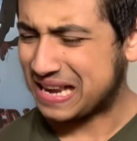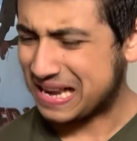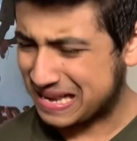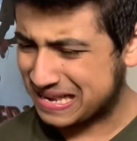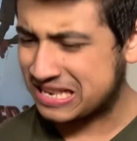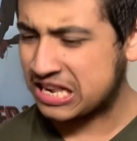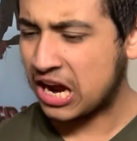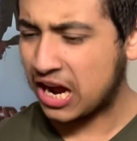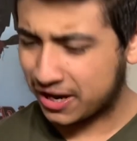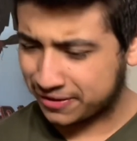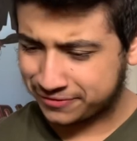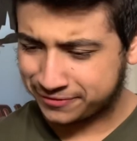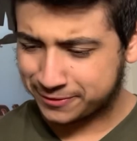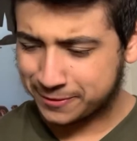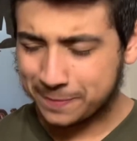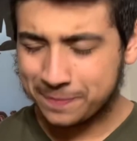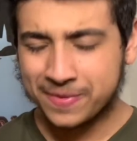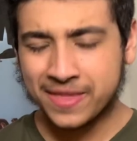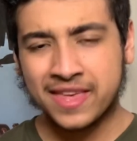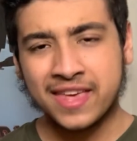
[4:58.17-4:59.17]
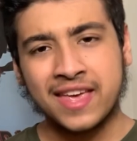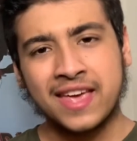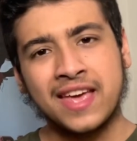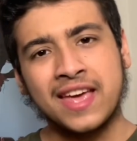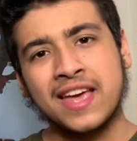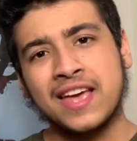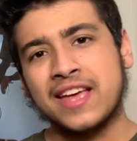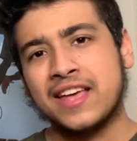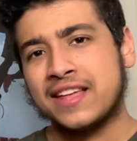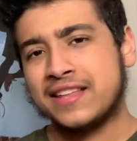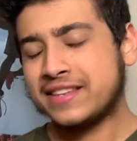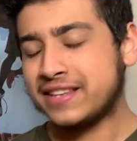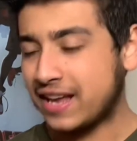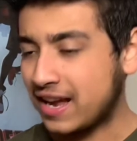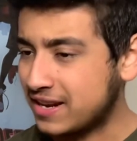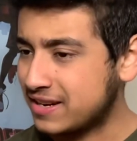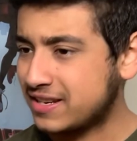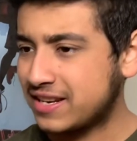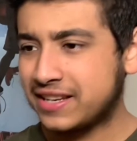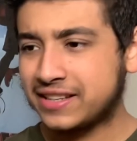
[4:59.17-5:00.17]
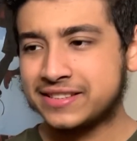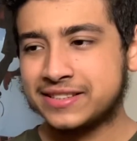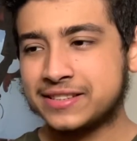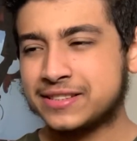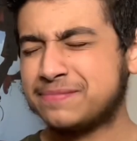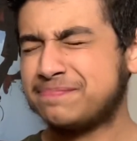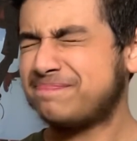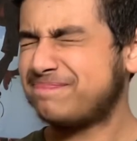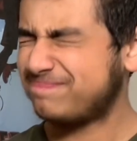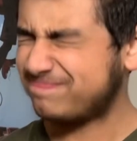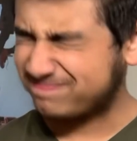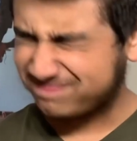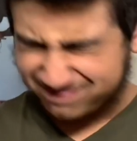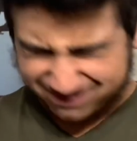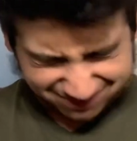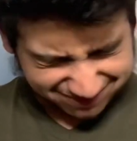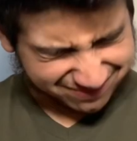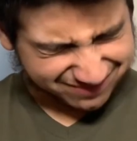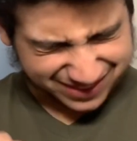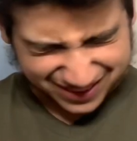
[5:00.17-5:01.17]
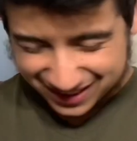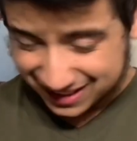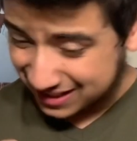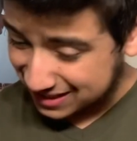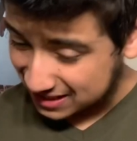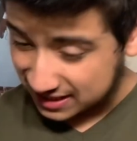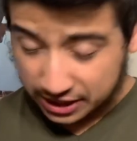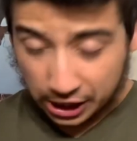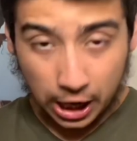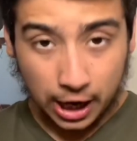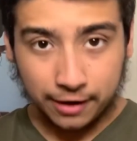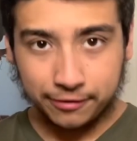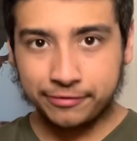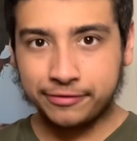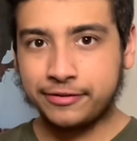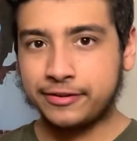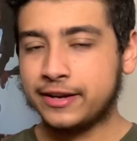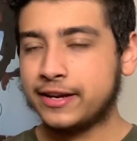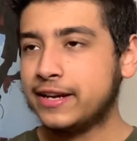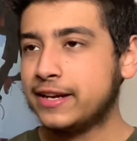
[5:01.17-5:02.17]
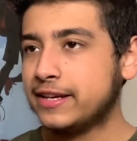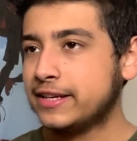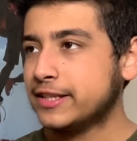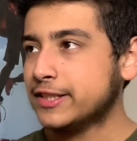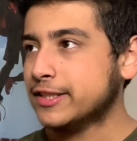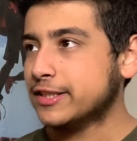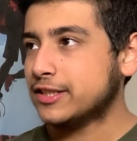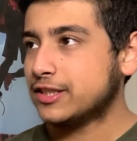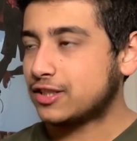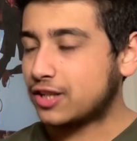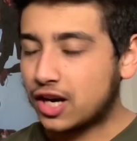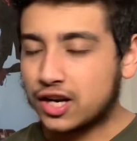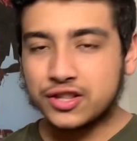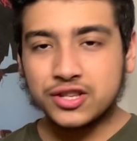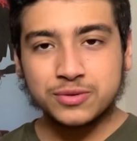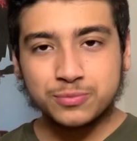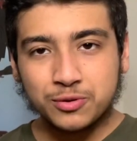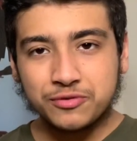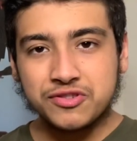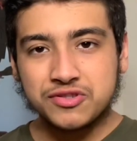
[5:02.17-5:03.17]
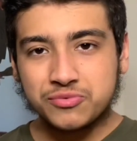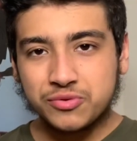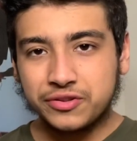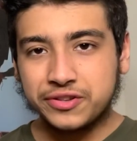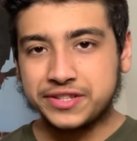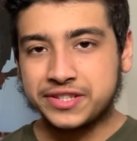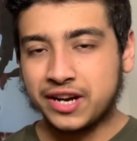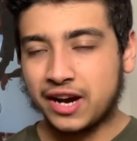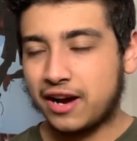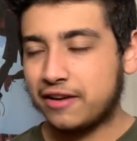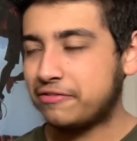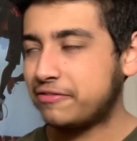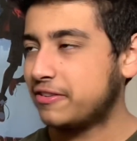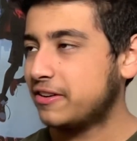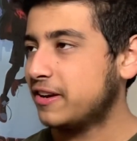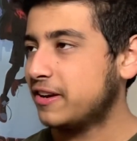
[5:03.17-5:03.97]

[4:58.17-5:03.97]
tough. The ending, tough. A lot of this movie is really tough,